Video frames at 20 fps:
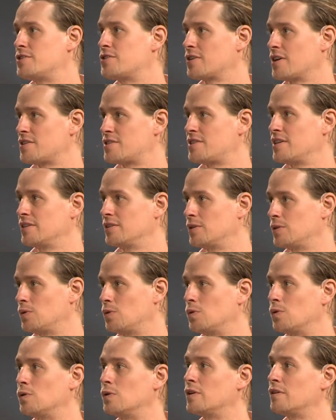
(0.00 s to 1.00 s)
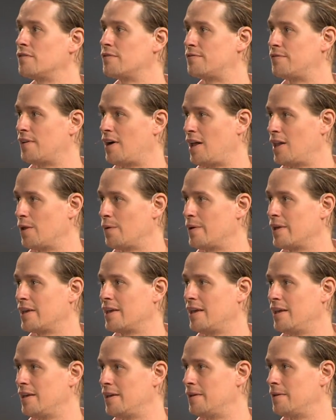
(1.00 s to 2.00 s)
trusting the Lord and
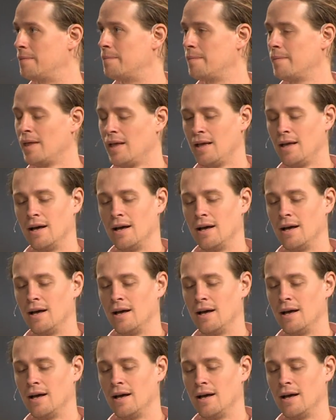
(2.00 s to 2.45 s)
following Him.